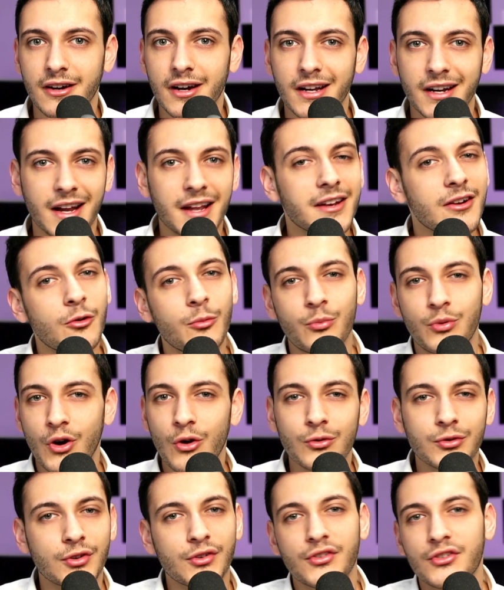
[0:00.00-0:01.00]
And I know
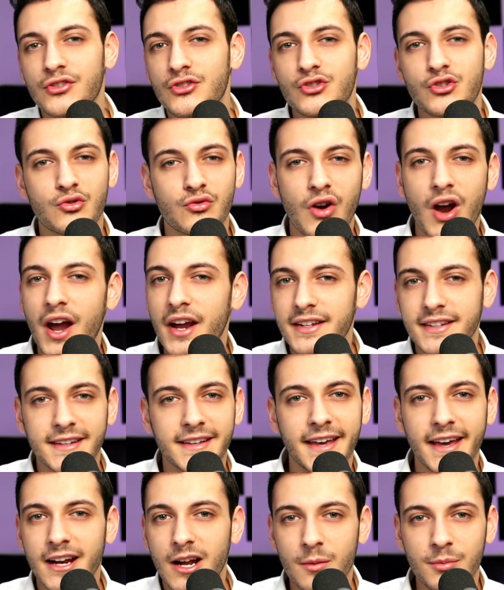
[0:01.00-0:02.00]
Pro Tools is trying to
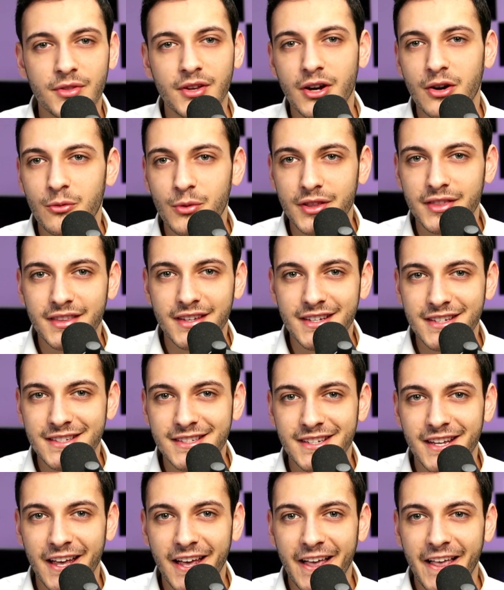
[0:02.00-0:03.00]
get up there with this,